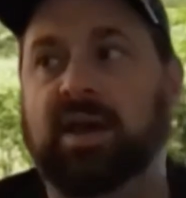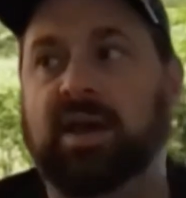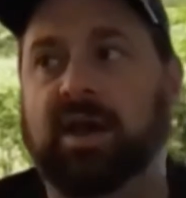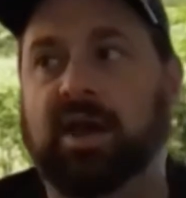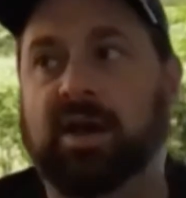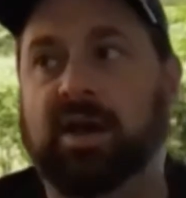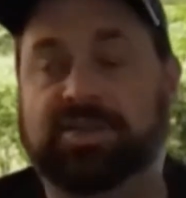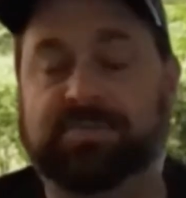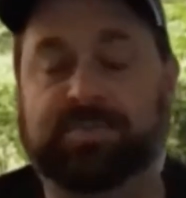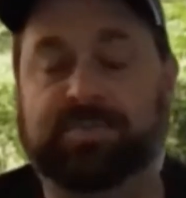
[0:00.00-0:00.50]

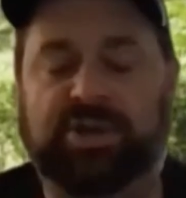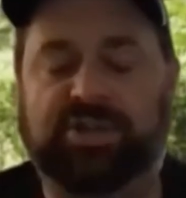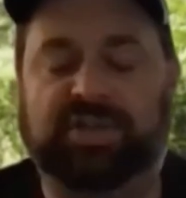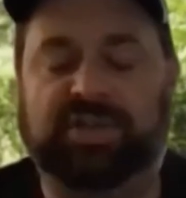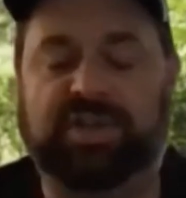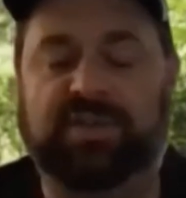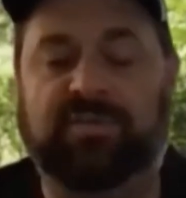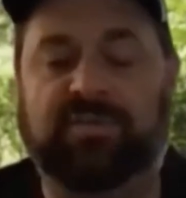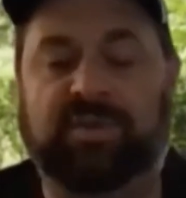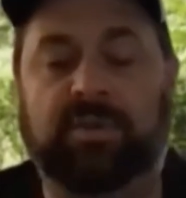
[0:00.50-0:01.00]

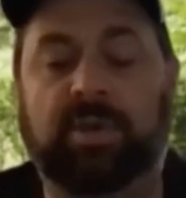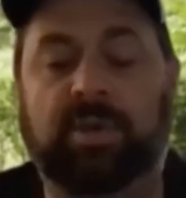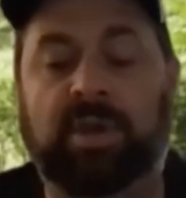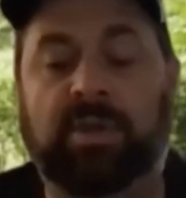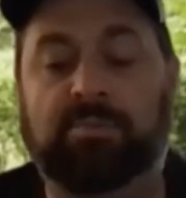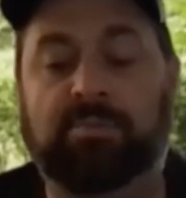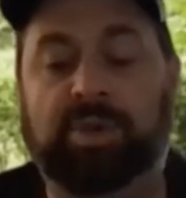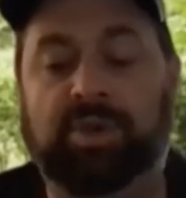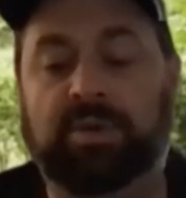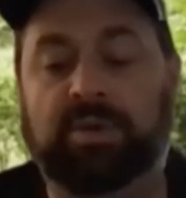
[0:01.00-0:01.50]
Especially
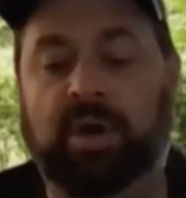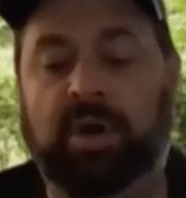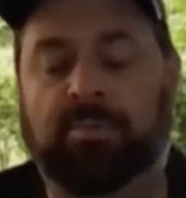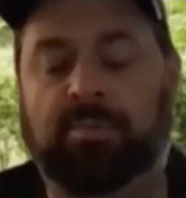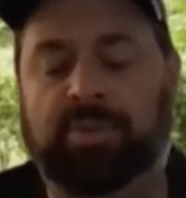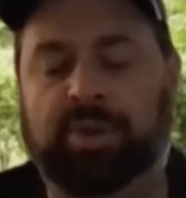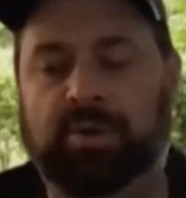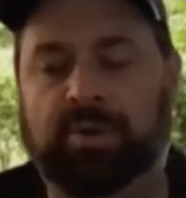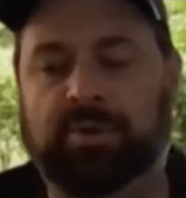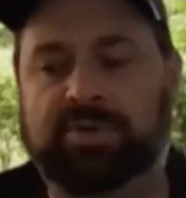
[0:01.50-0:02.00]
in
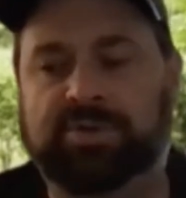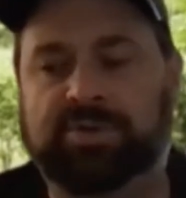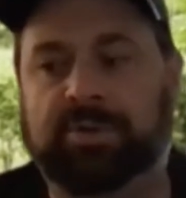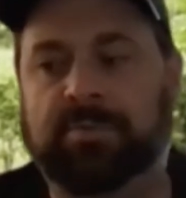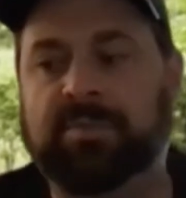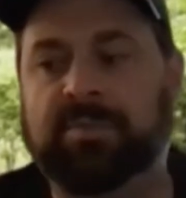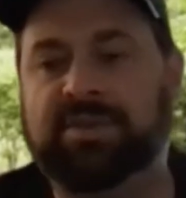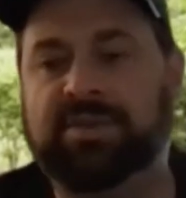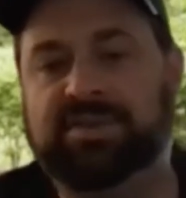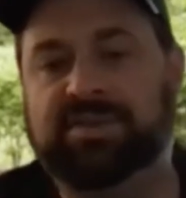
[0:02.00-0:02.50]
abuse or
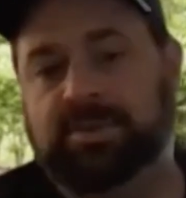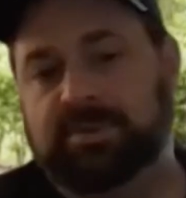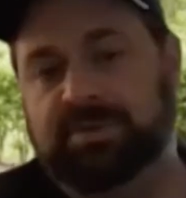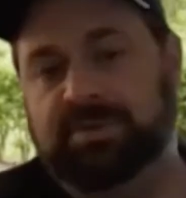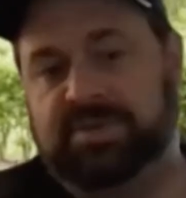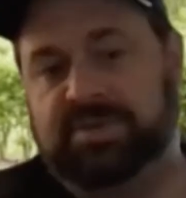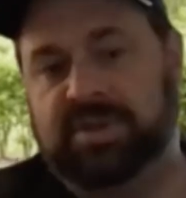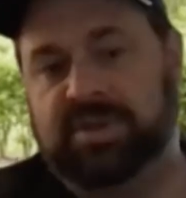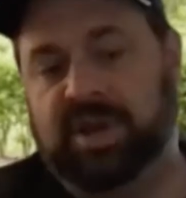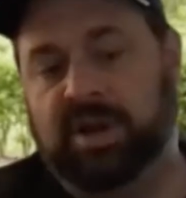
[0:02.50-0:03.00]

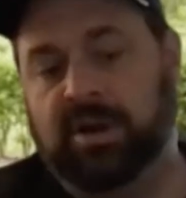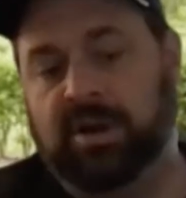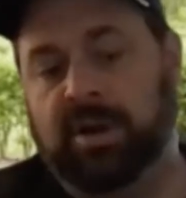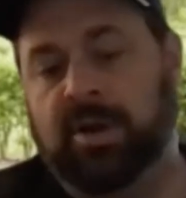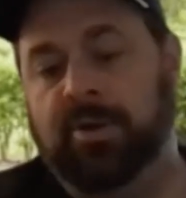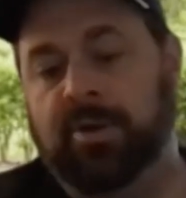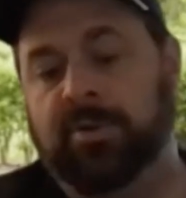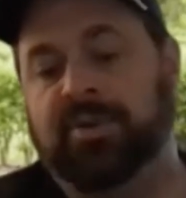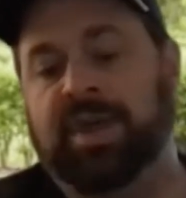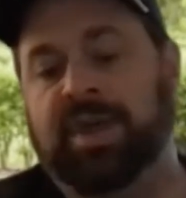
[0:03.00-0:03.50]
misuse
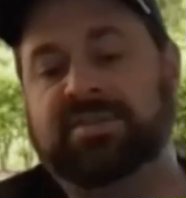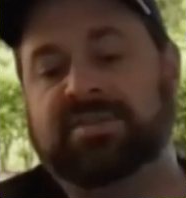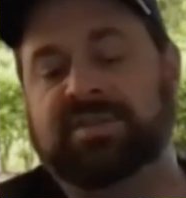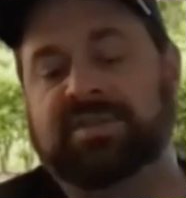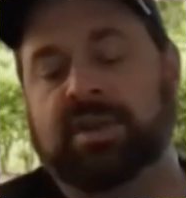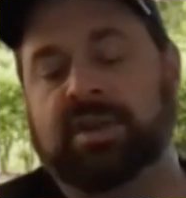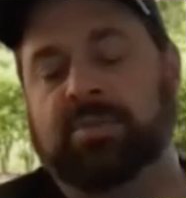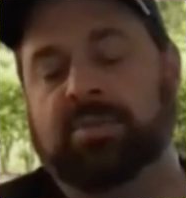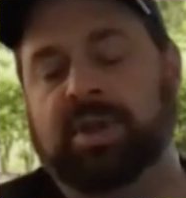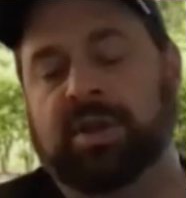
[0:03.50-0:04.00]
scenario, that's
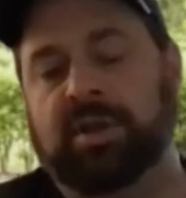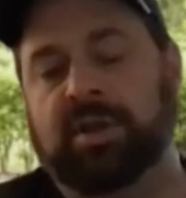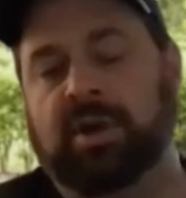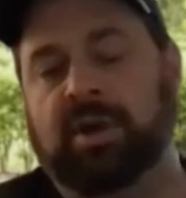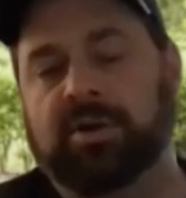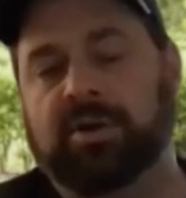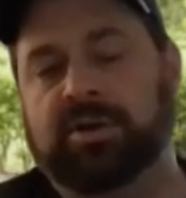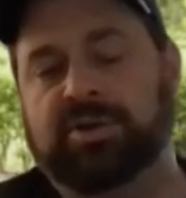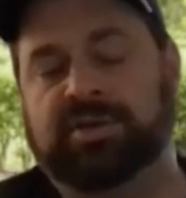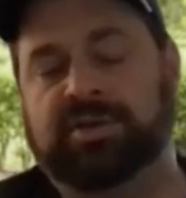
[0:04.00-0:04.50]
going to be
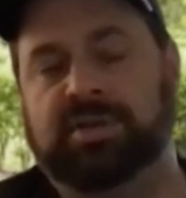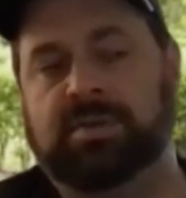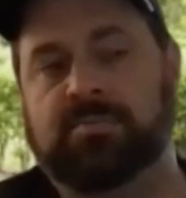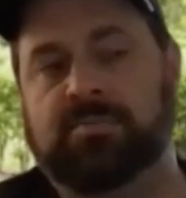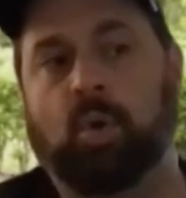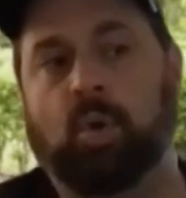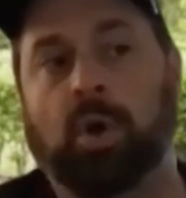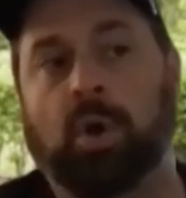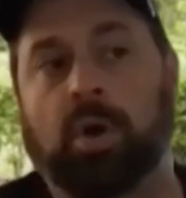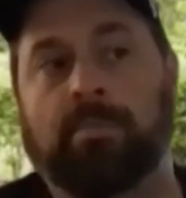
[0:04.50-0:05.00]
largely
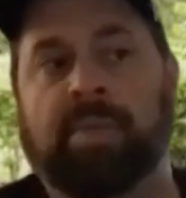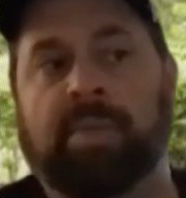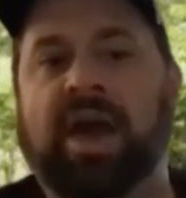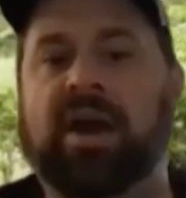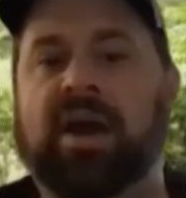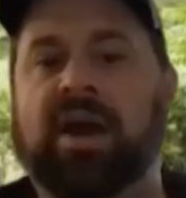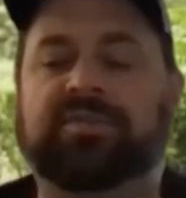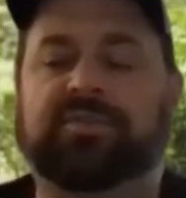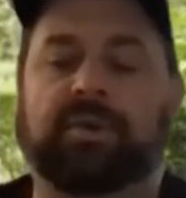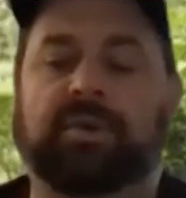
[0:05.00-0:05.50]
more
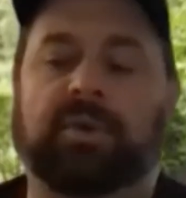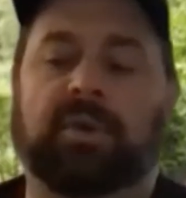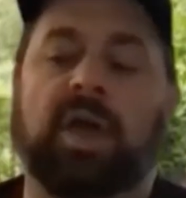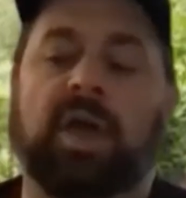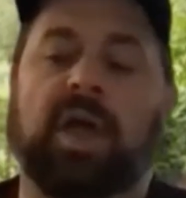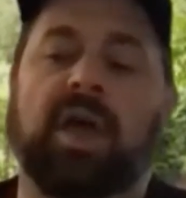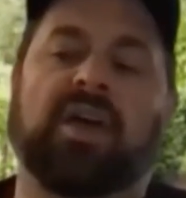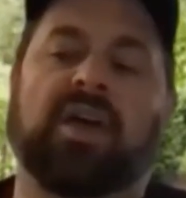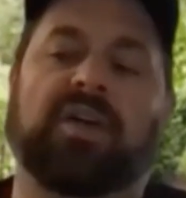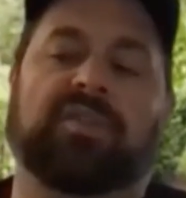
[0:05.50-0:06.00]
impactful
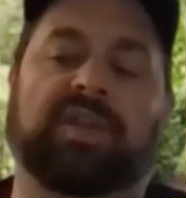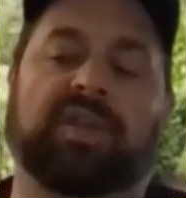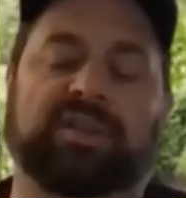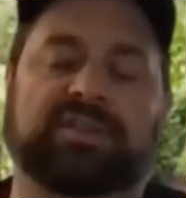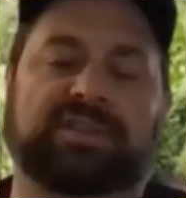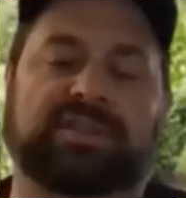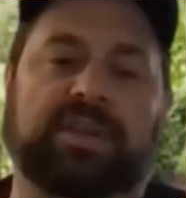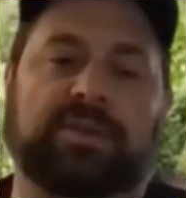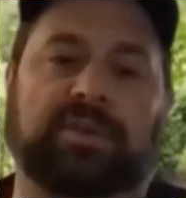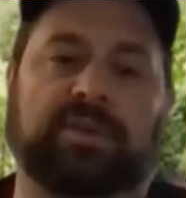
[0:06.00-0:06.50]
than a
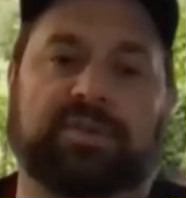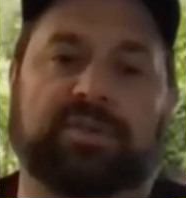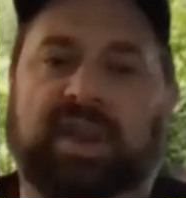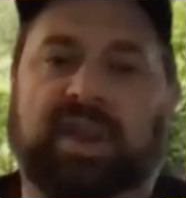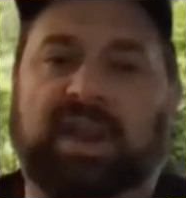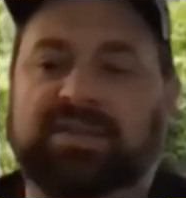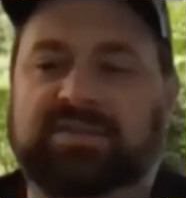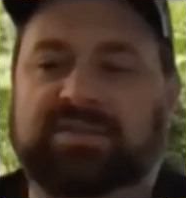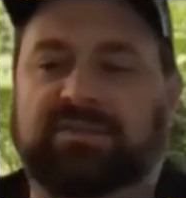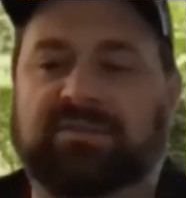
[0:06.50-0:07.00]
secret that
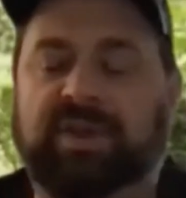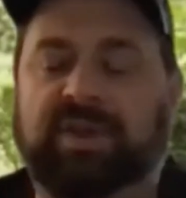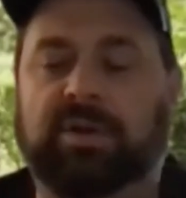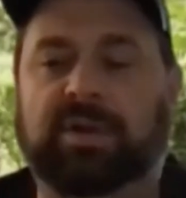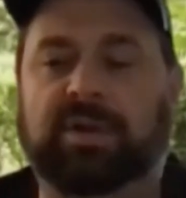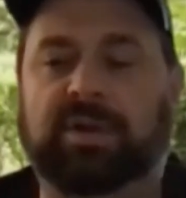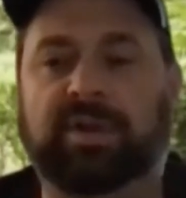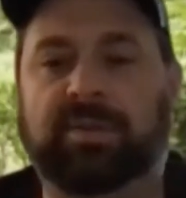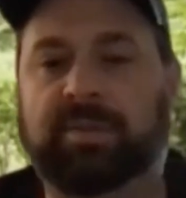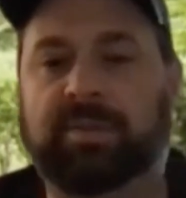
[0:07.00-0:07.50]
has a very
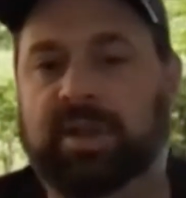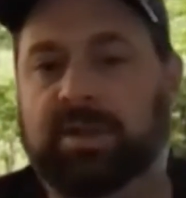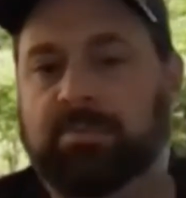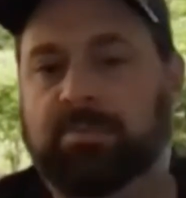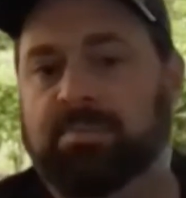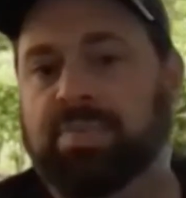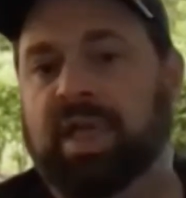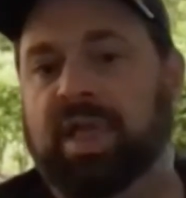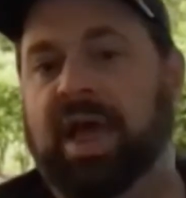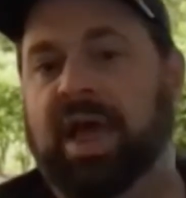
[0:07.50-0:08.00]
limited
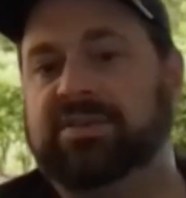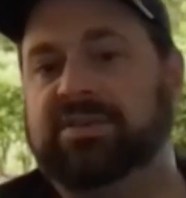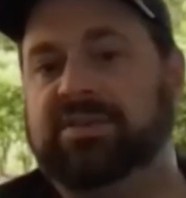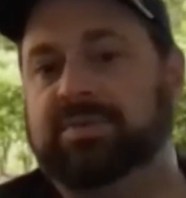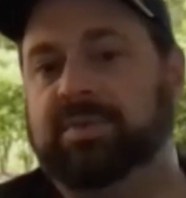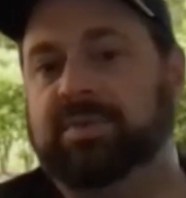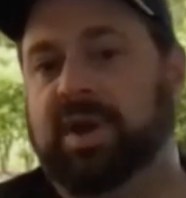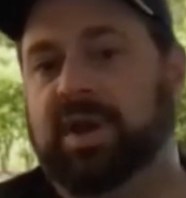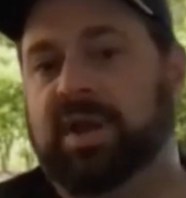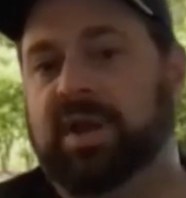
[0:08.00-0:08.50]
blast
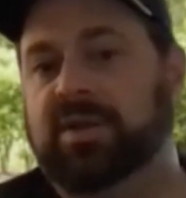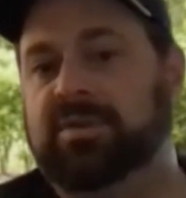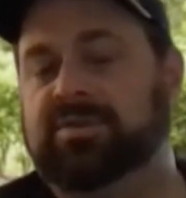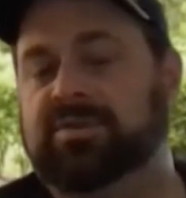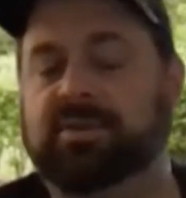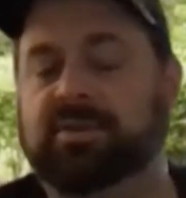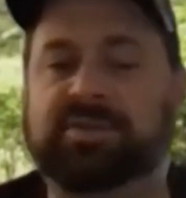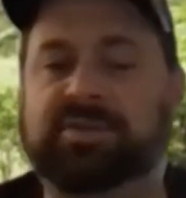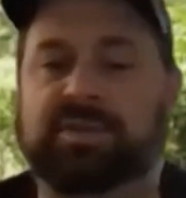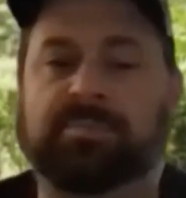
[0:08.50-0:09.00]
radius
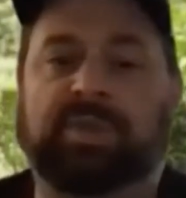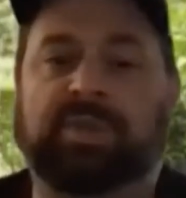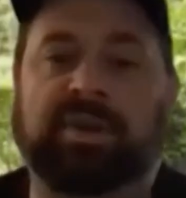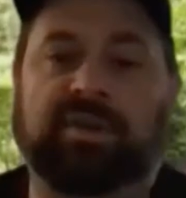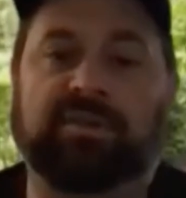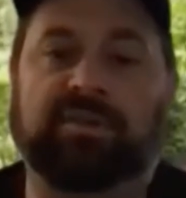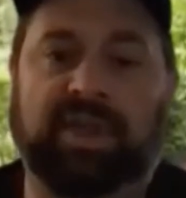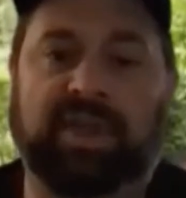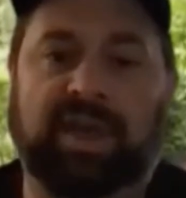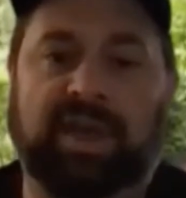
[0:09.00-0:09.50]
or something
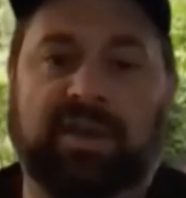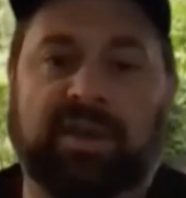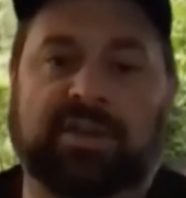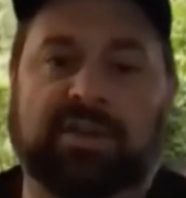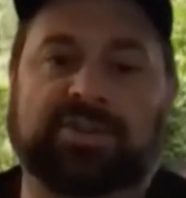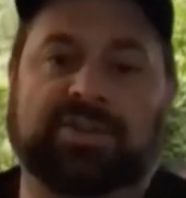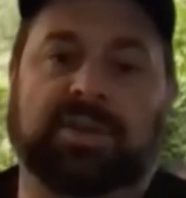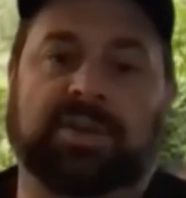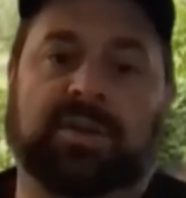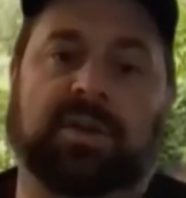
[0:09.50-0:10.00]
of that
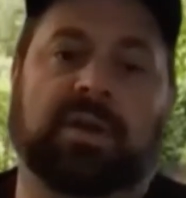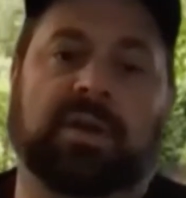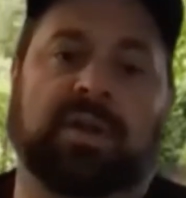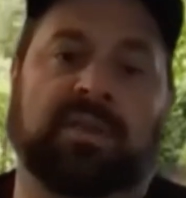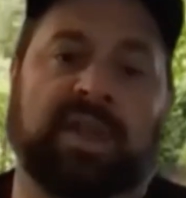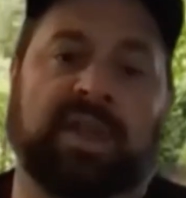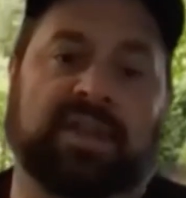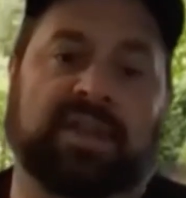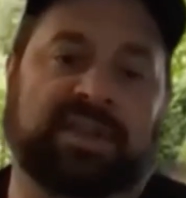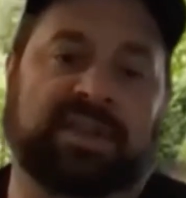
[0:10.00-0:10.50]
nature.
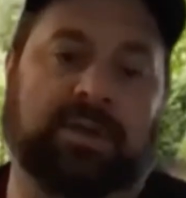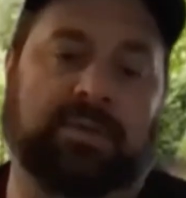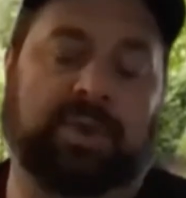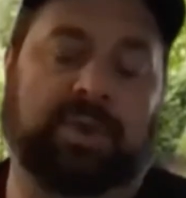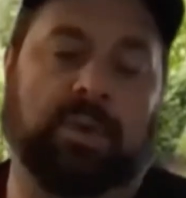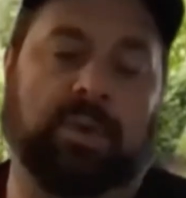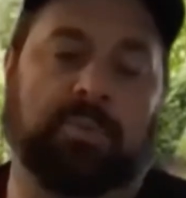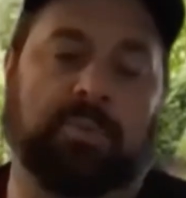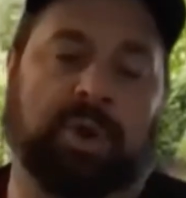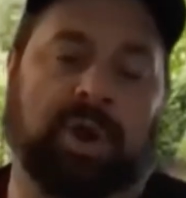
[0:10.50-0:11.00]
And that's how we
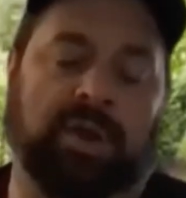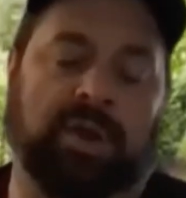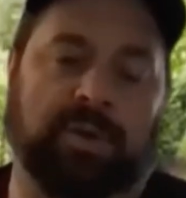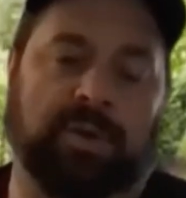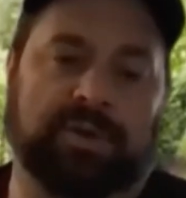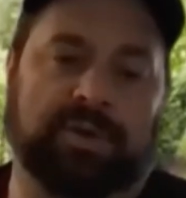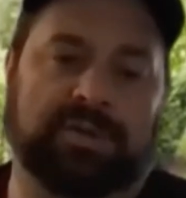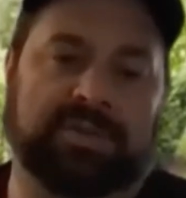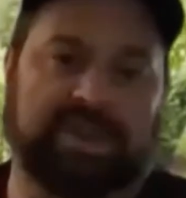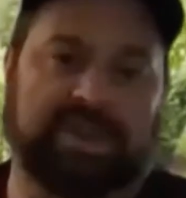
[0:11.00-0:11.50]
would
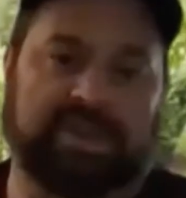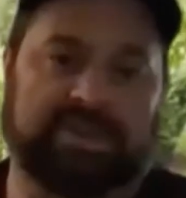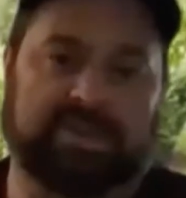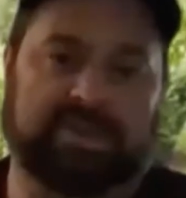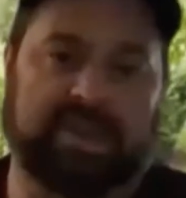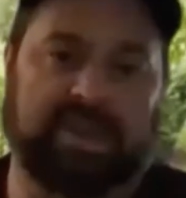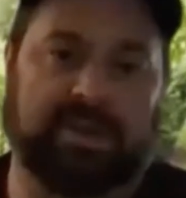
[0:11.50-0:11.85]
prioritize that.